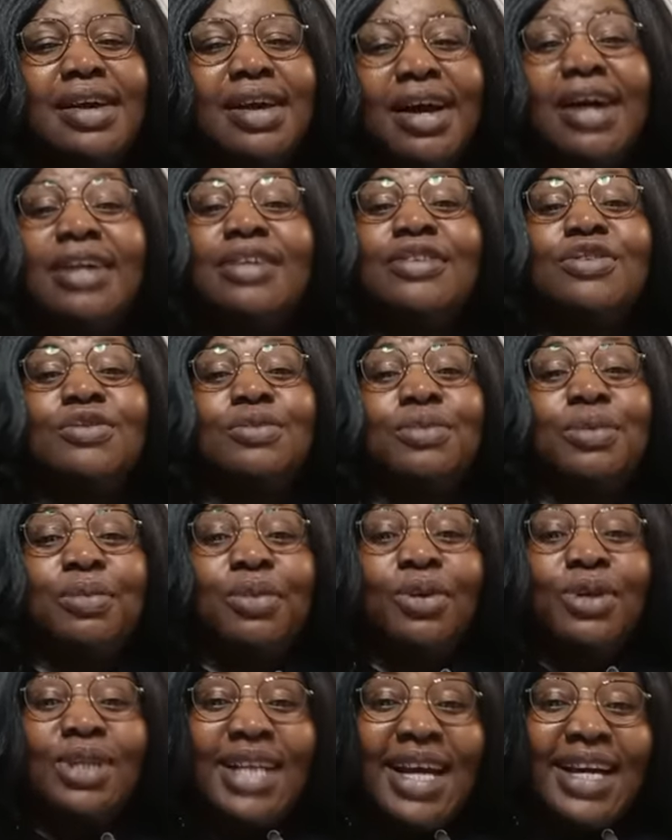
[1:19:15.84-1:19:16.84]
And it will be
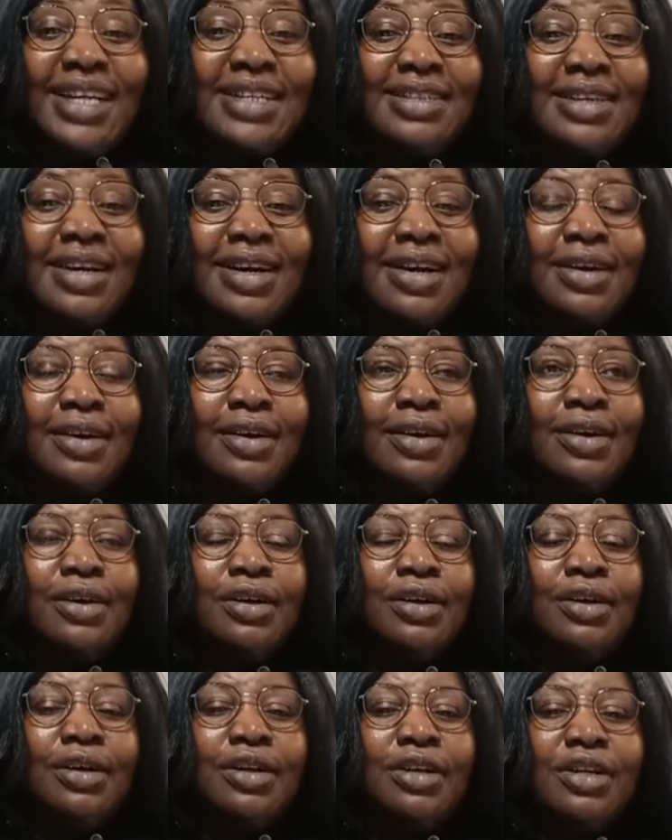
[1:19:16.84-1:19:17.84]
more nicer.
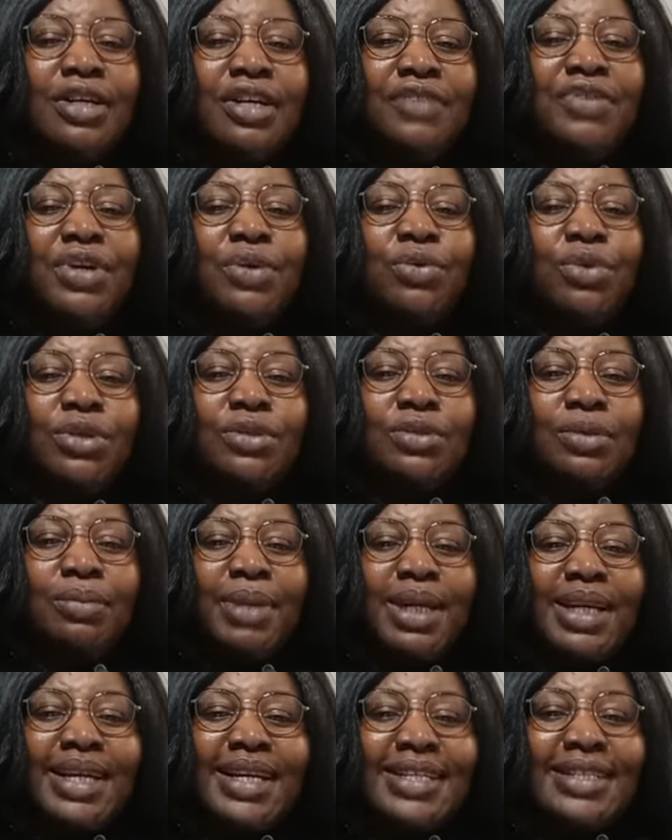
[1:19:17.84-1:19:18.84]
If they want to
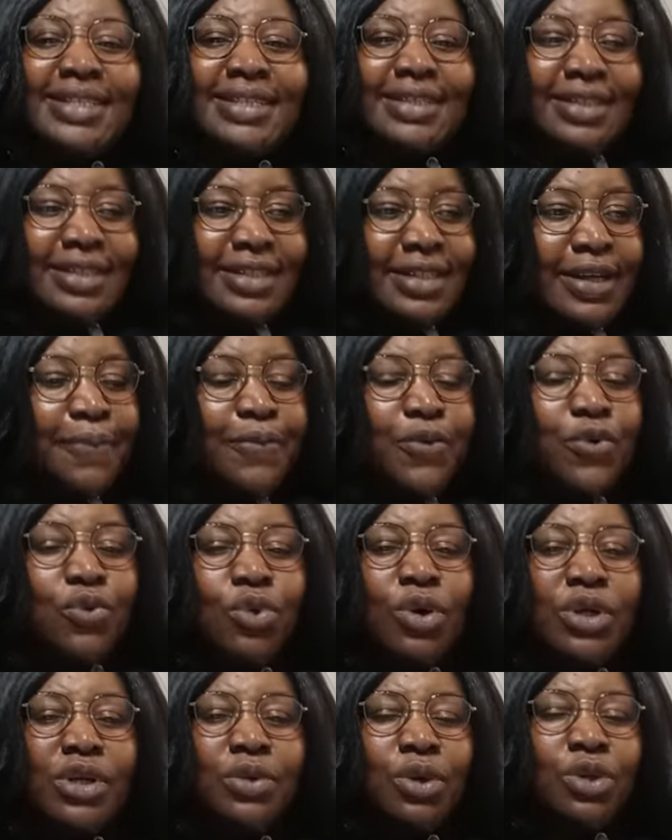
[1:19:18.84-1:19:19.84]
make it
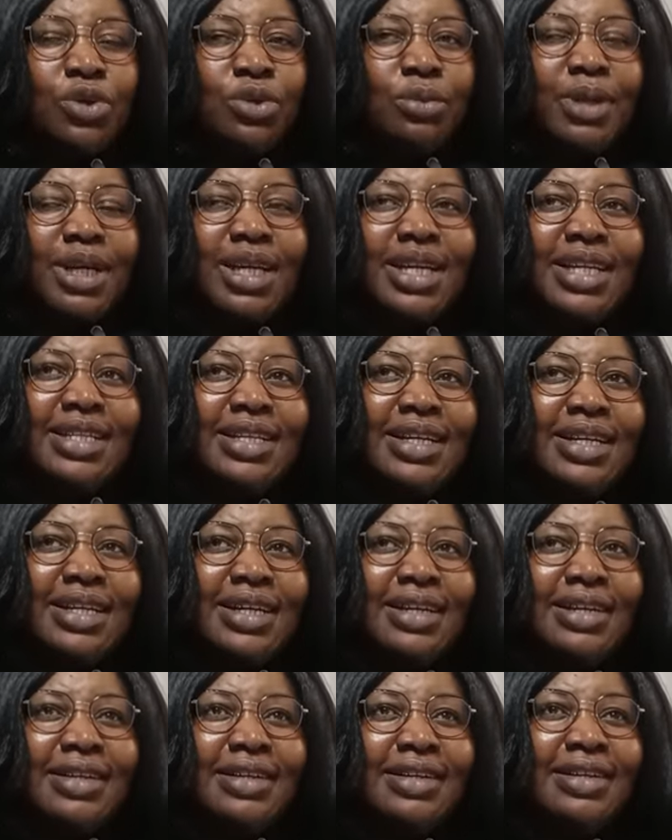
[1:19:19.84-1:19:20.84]
Ijebu, or they want to make it
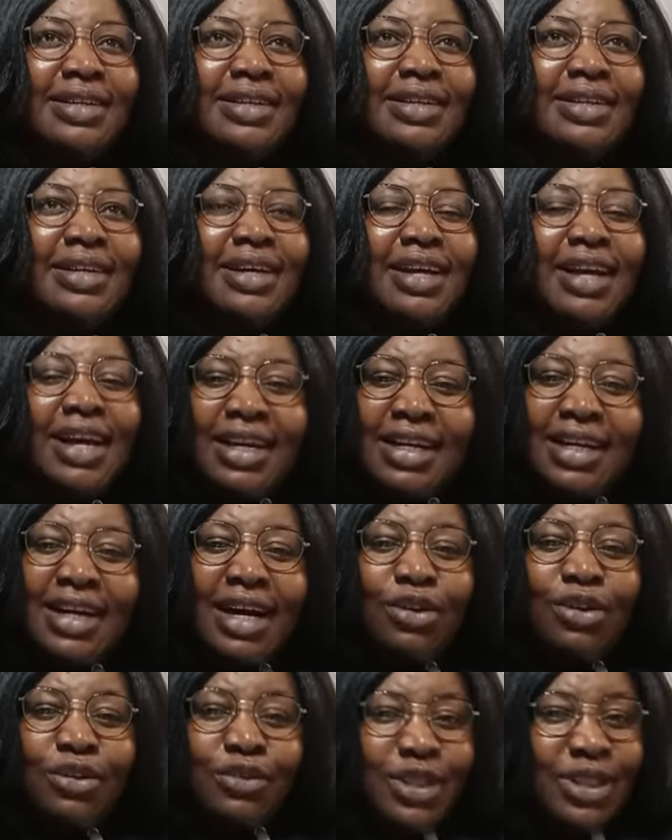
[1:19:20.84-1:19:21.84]
the any
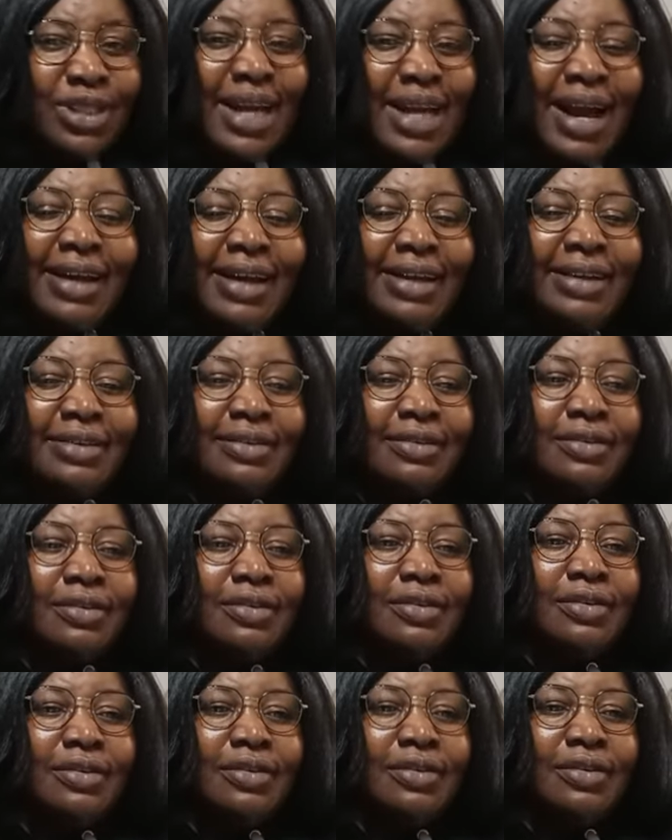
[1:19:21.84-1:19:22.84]
kind of style,
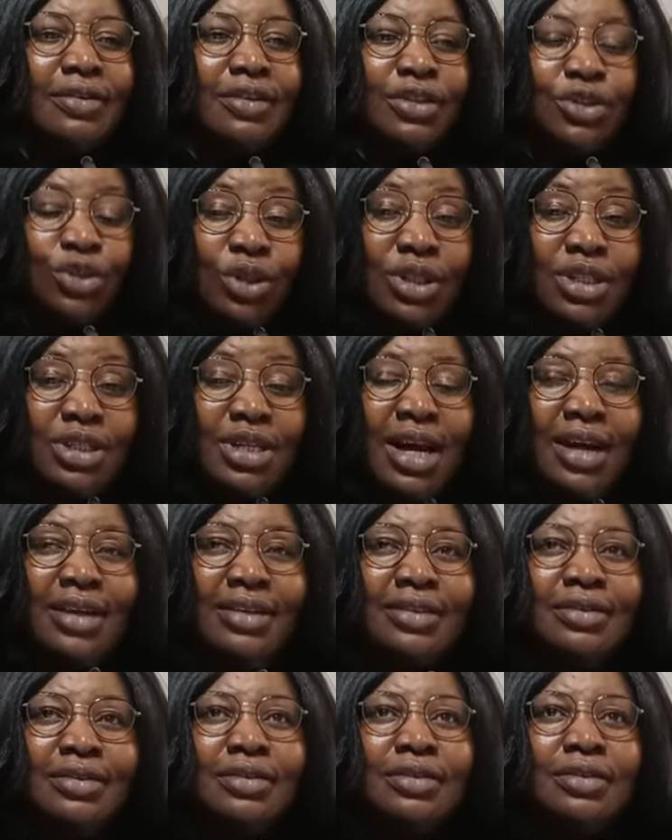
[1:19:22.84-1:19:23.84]
you
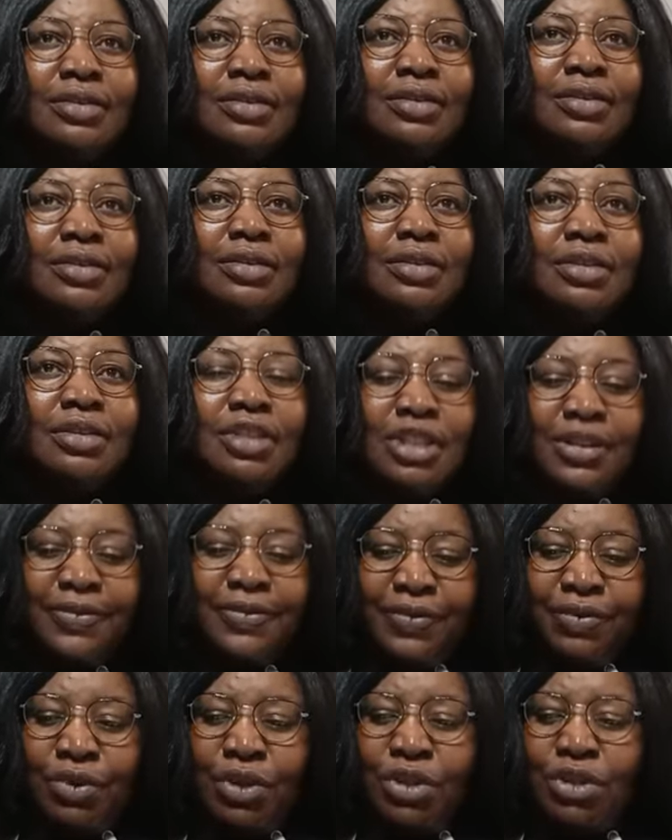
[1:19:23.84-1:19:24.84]
understand?
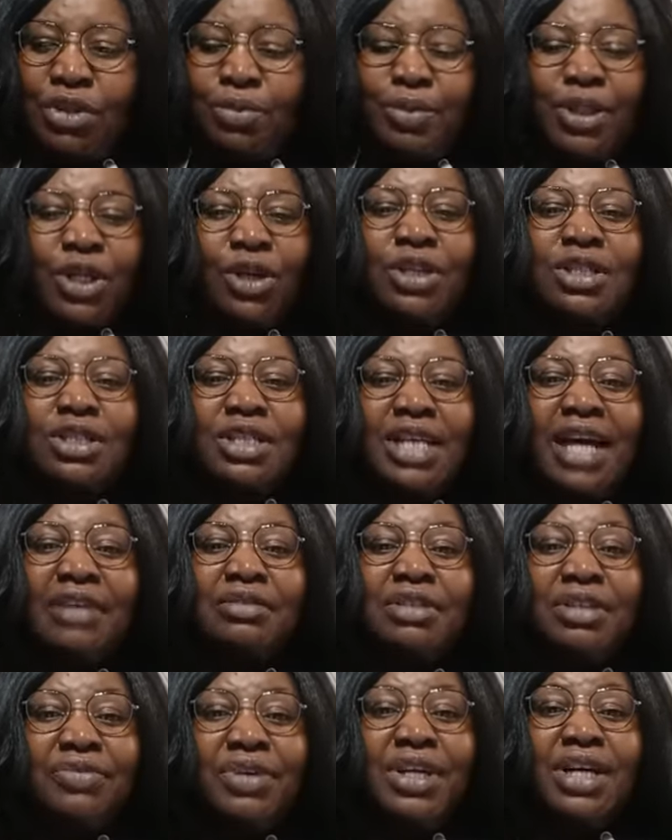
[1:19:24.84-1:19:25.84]
If you want, because they
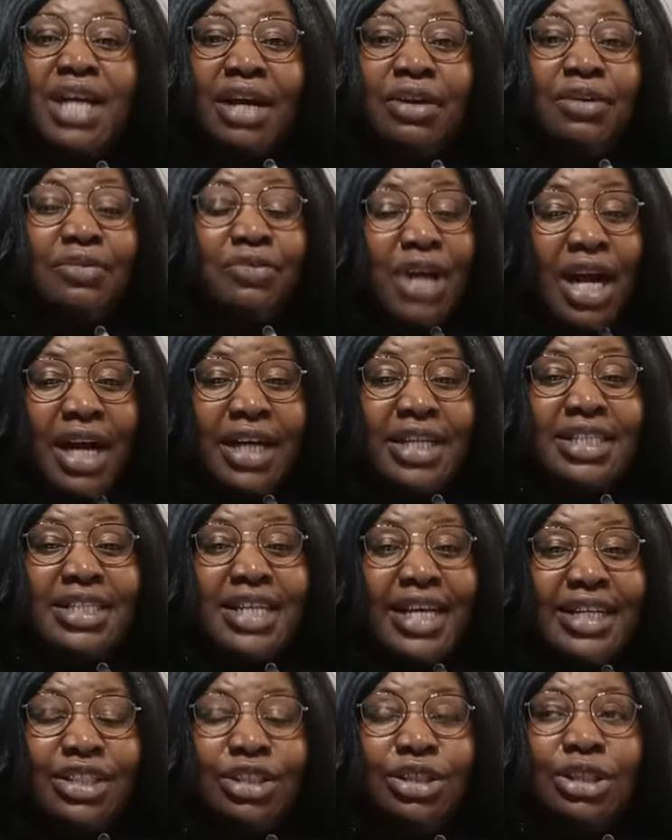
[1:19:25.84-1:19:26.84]
have different kind of garri in
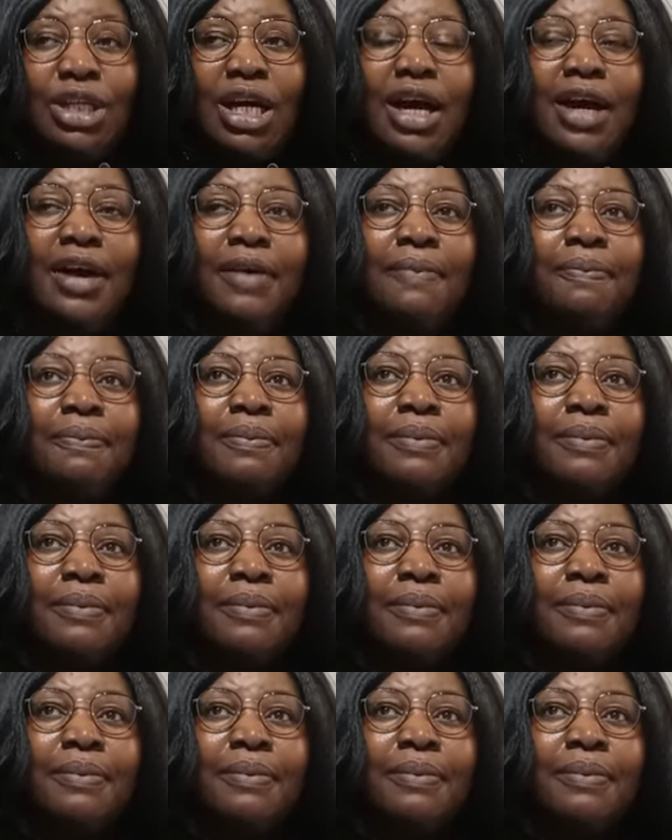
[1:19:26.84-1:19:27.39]
Nigeria,